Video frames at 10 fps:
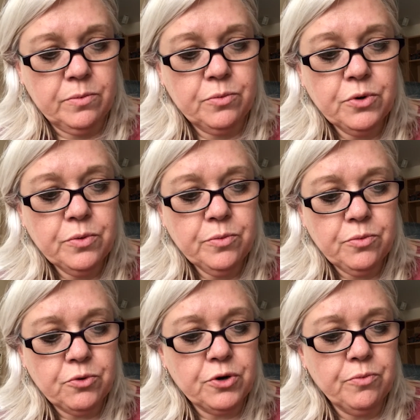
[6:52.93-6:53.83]
Broom,
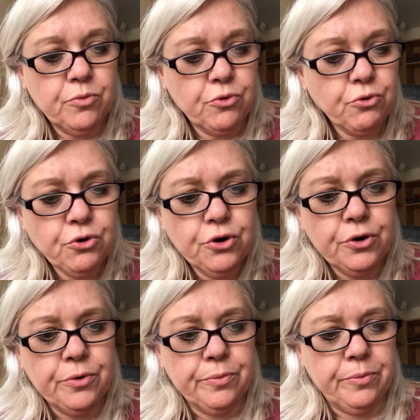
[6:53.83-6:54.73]
broom,
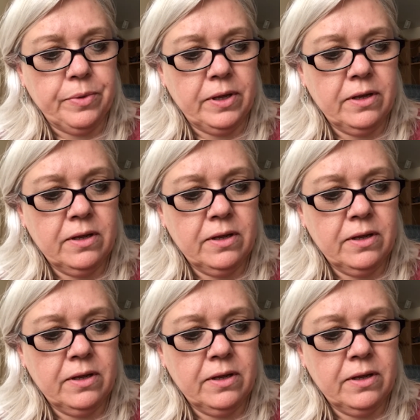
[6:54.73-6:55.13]
broom.